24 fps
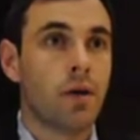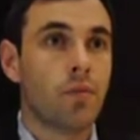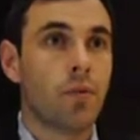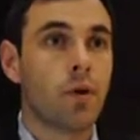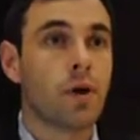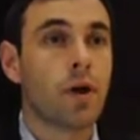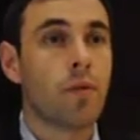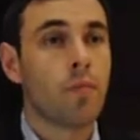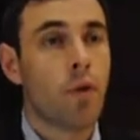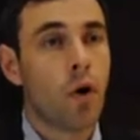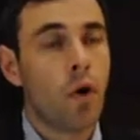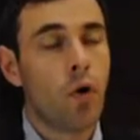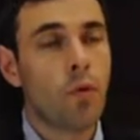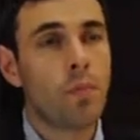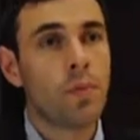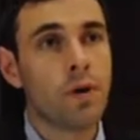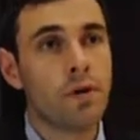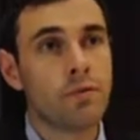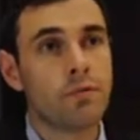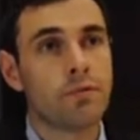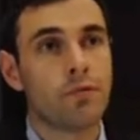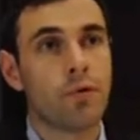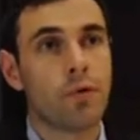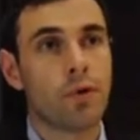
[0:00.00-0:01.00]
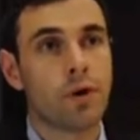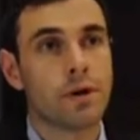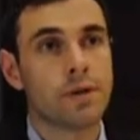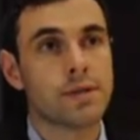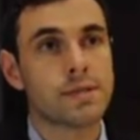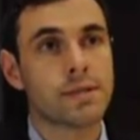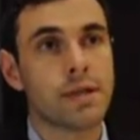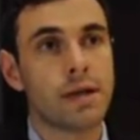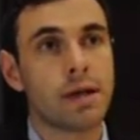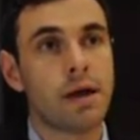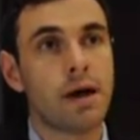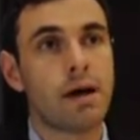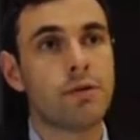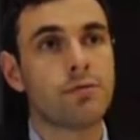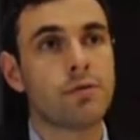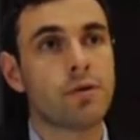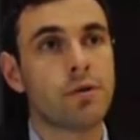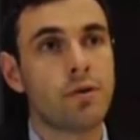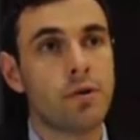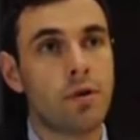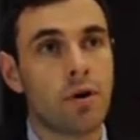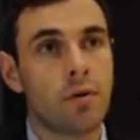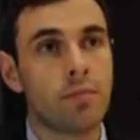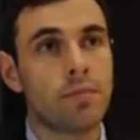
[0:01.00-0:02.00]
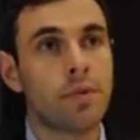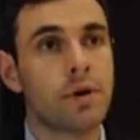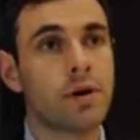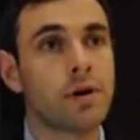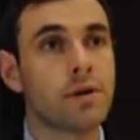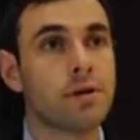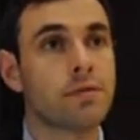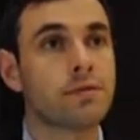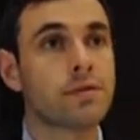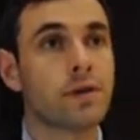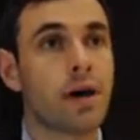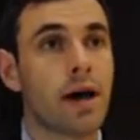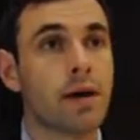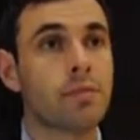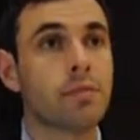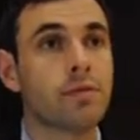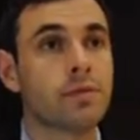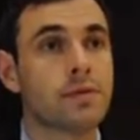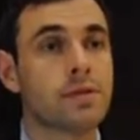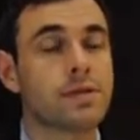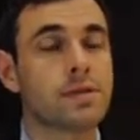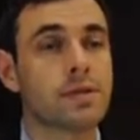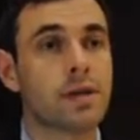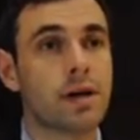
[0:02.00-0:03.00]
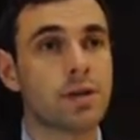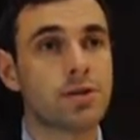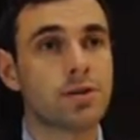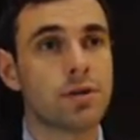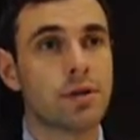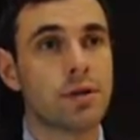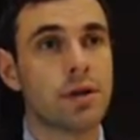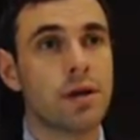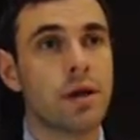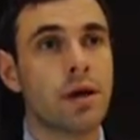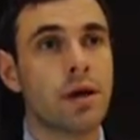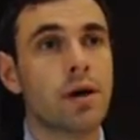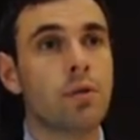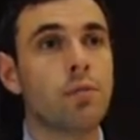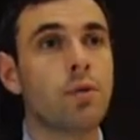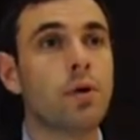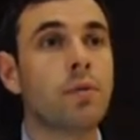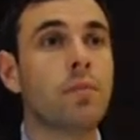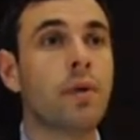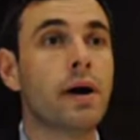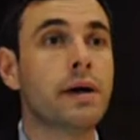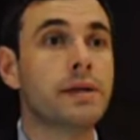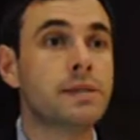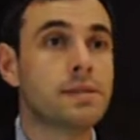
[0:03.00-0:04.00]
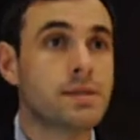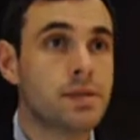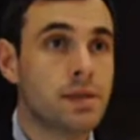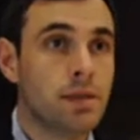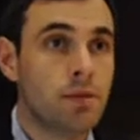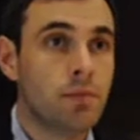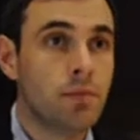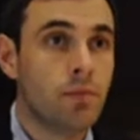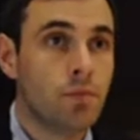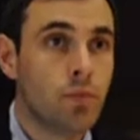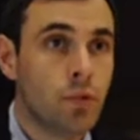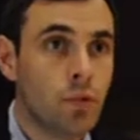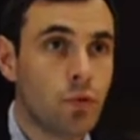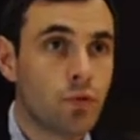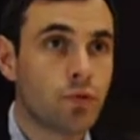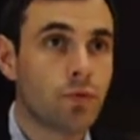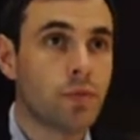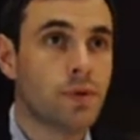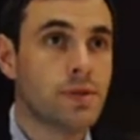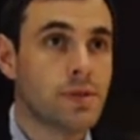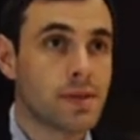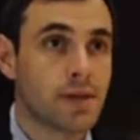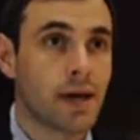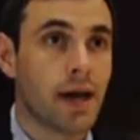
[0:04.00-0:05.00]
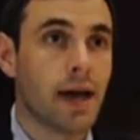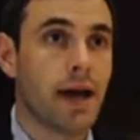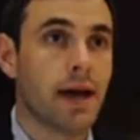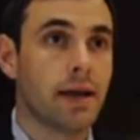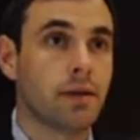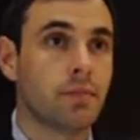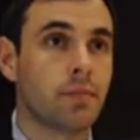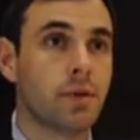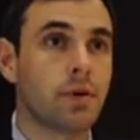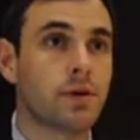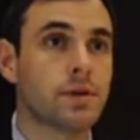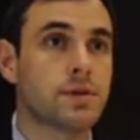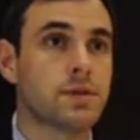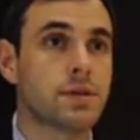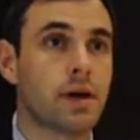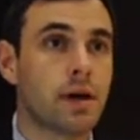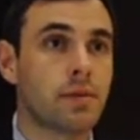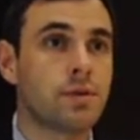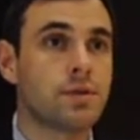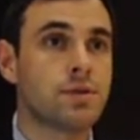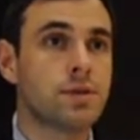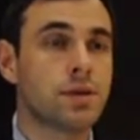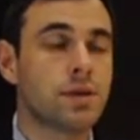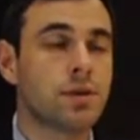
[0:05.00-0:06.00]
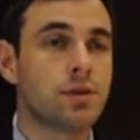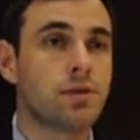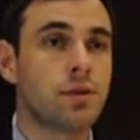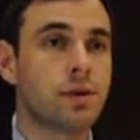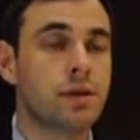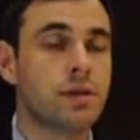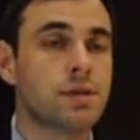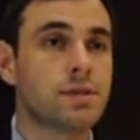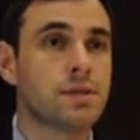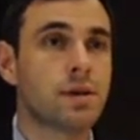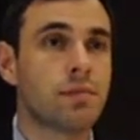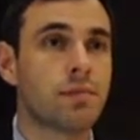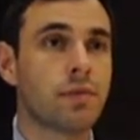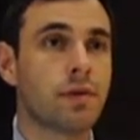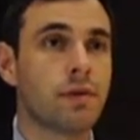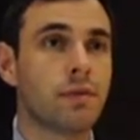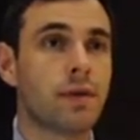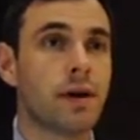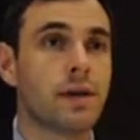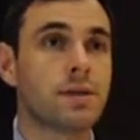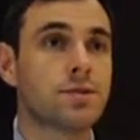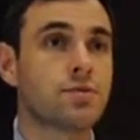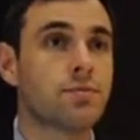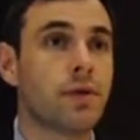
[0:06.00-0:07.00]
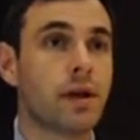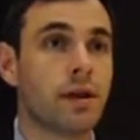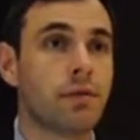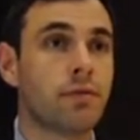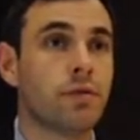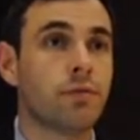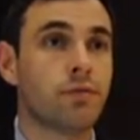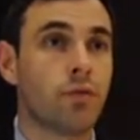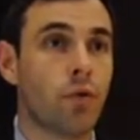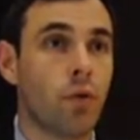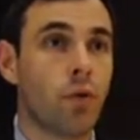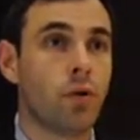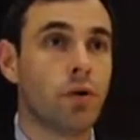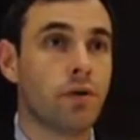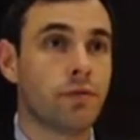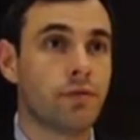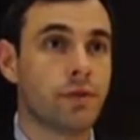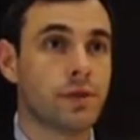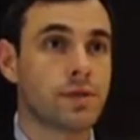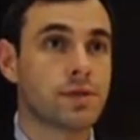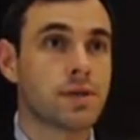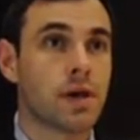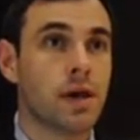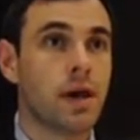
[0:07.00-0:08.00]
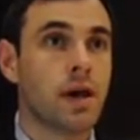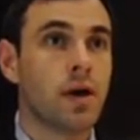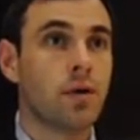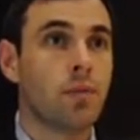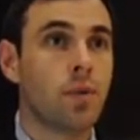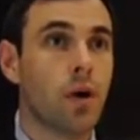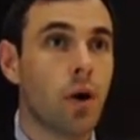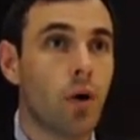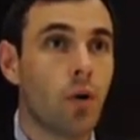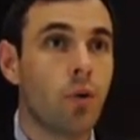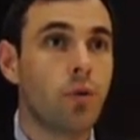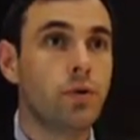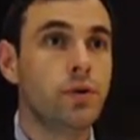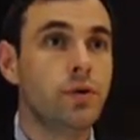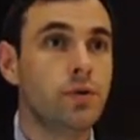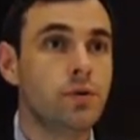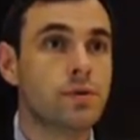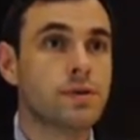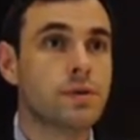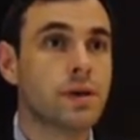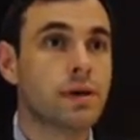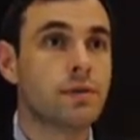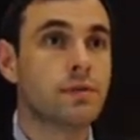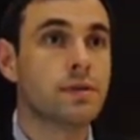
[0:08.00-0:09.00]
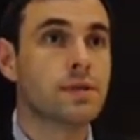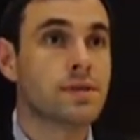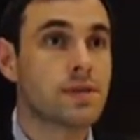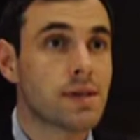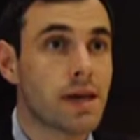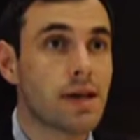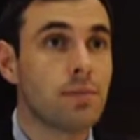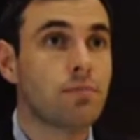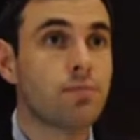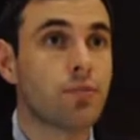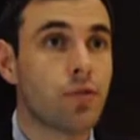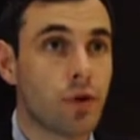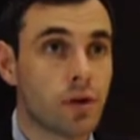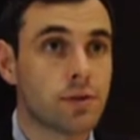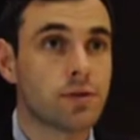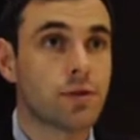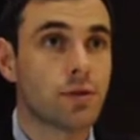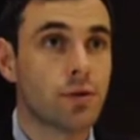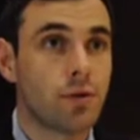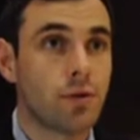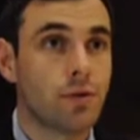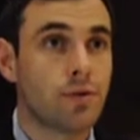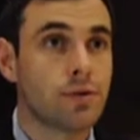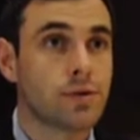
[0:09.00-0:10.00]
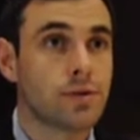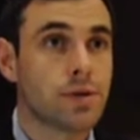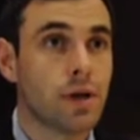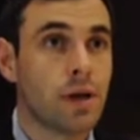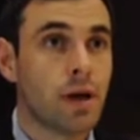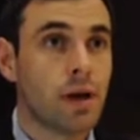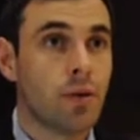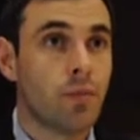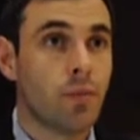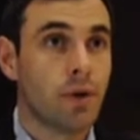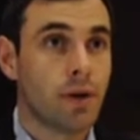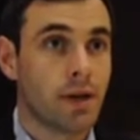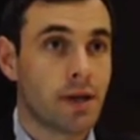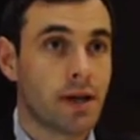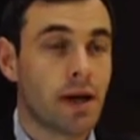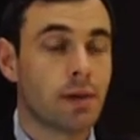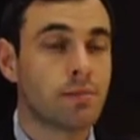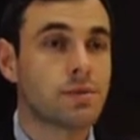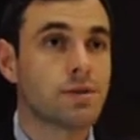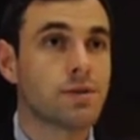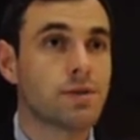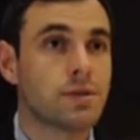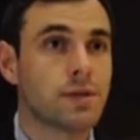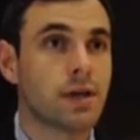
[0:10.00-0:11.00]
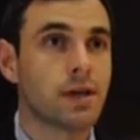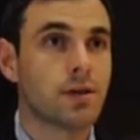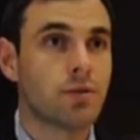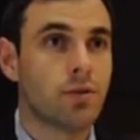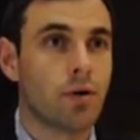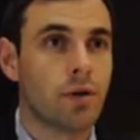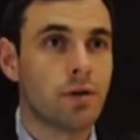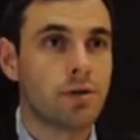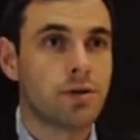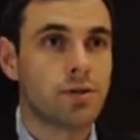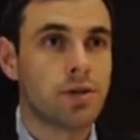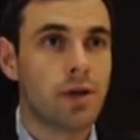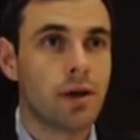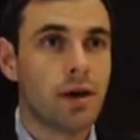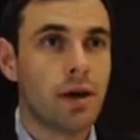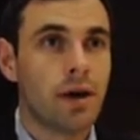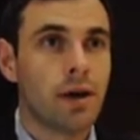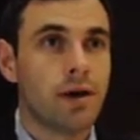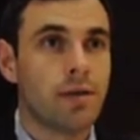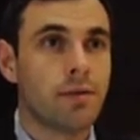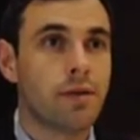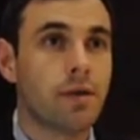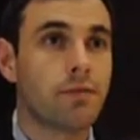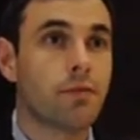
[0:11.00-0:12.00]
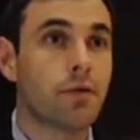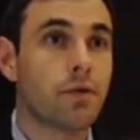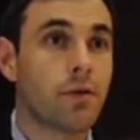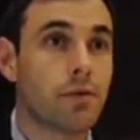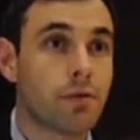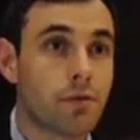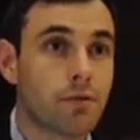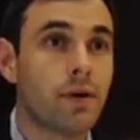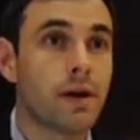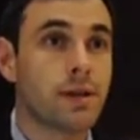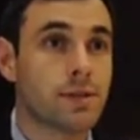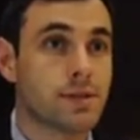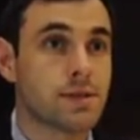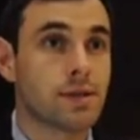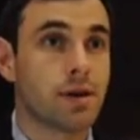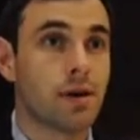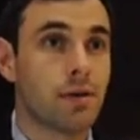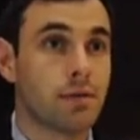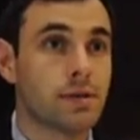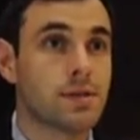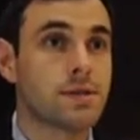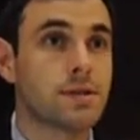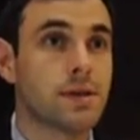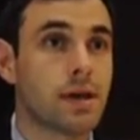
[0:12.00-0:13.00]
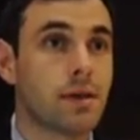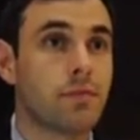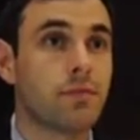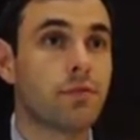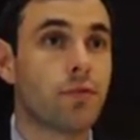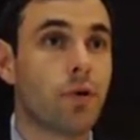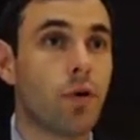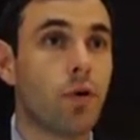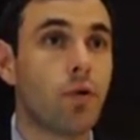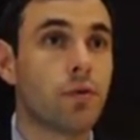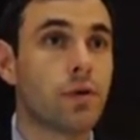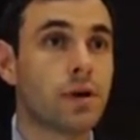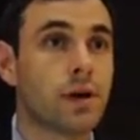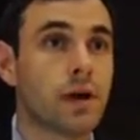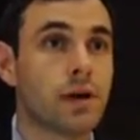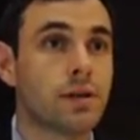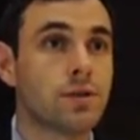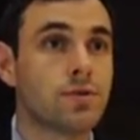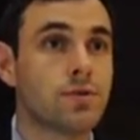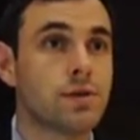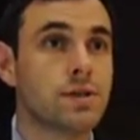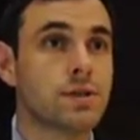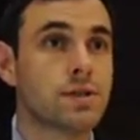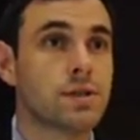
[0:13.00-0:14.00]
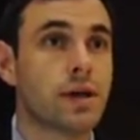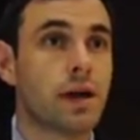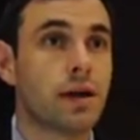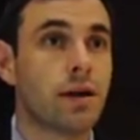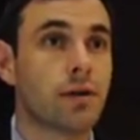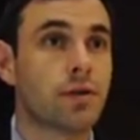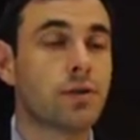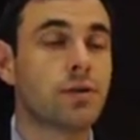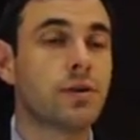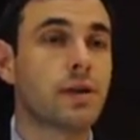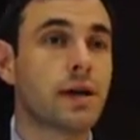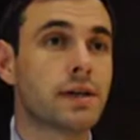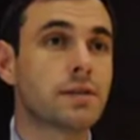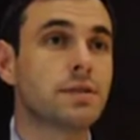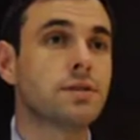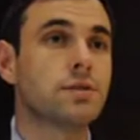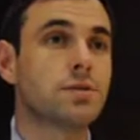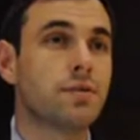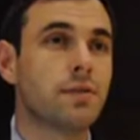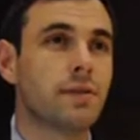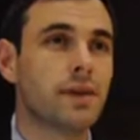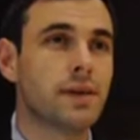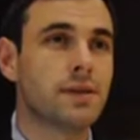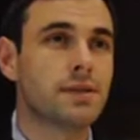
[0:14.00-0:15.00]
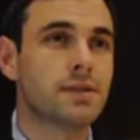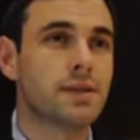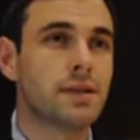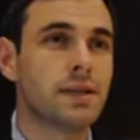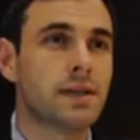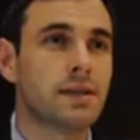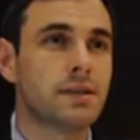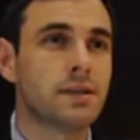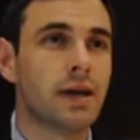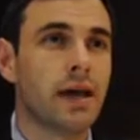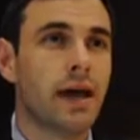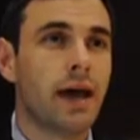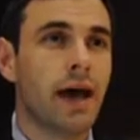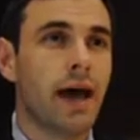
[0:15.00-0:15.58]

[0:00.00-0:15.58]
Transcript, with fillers: What I'm hoping for is that after a long period of time of discussion, we might see movements ahead, because cybersecurity is something that is relevant for all of us. We're all using the same protocols when it comes to technology. Therefore, the threats are the same for all countries that are connected to the internet.